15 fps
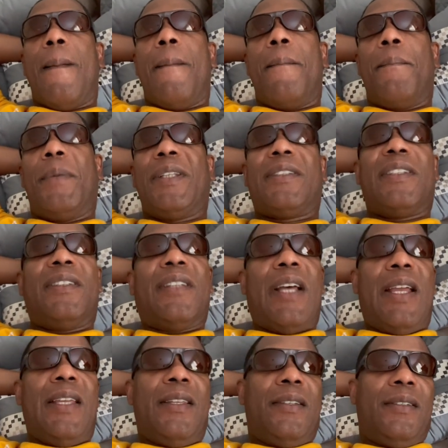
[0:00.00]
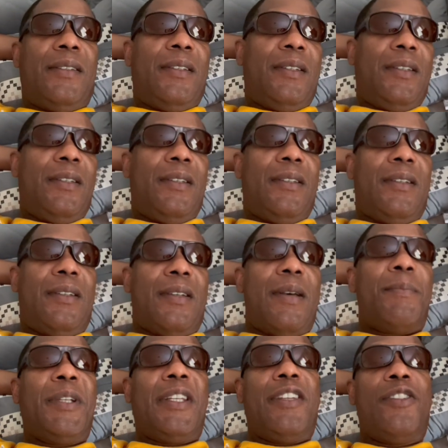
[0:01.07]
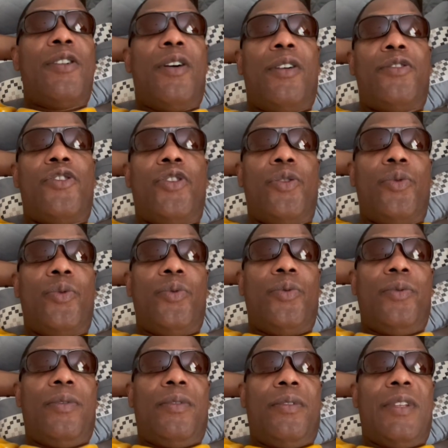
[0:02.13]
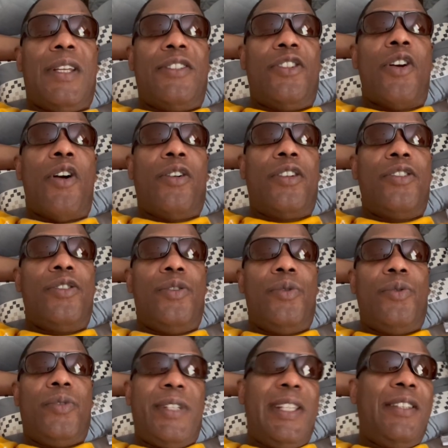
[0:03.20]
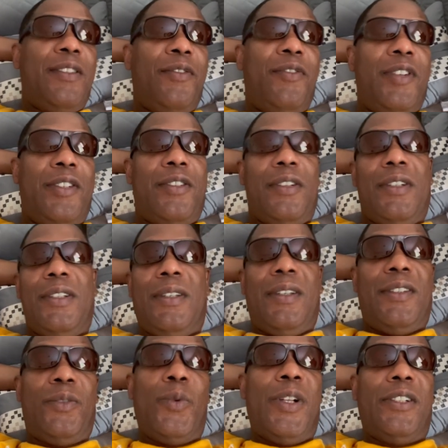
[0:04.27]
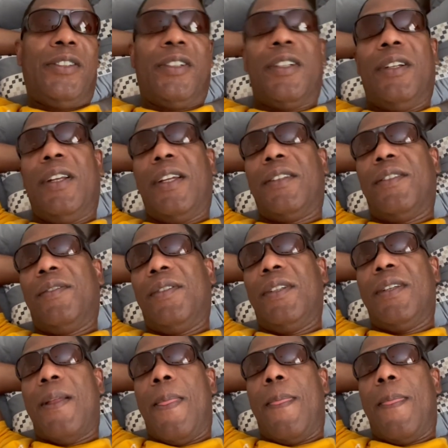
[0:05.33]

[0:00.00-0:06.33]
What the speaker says: But tonight, I'm going to give y'all a jewel that y'all can use individually as well as collectively.